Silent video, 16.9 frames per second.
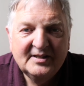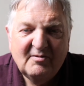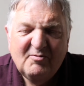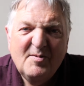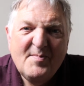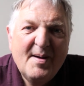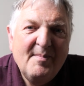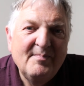And
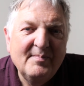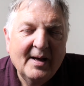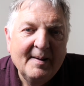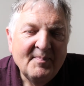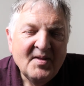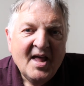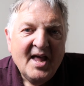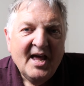
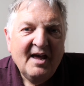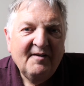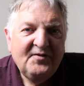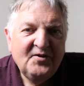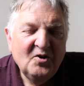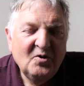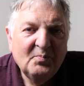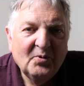remember,
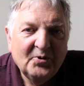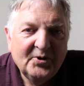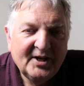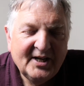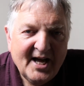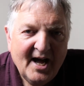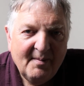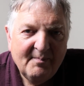if you bought
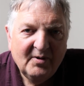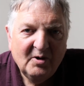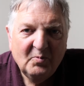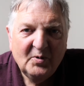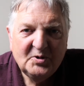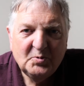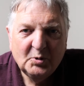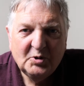a camera
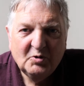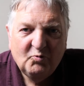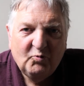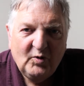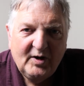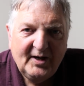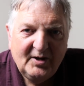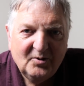which was a
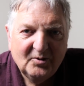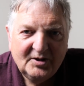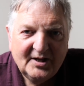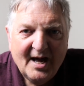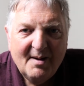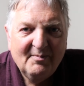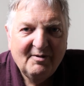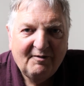really good
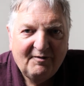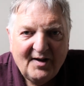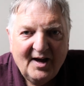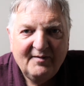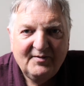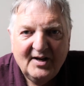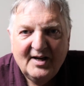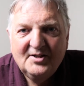camera
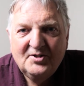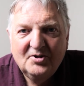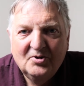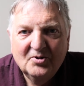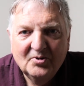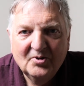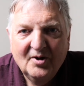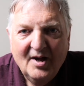five years
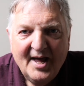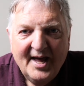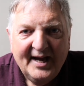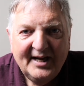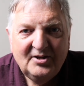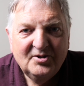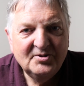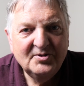ago,
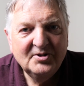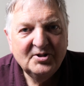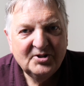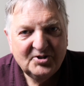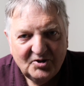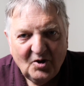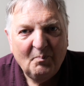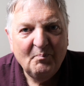it doesn't
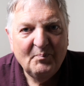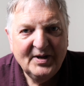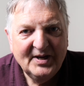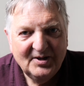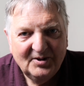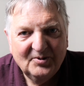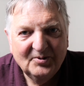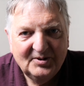stop
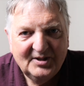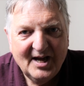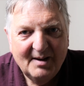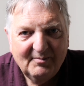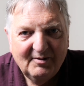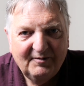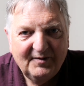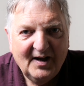being a good
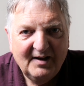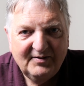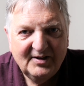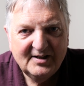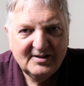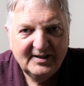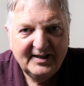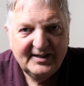camera five
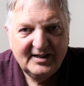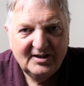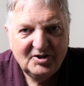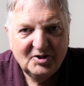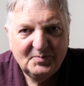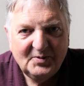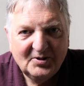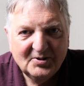years later
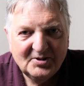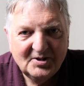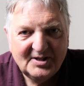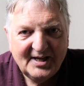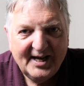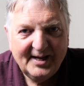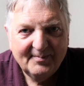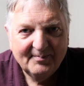just because of
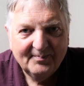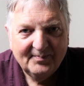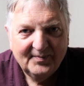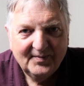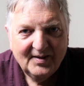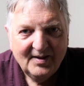time.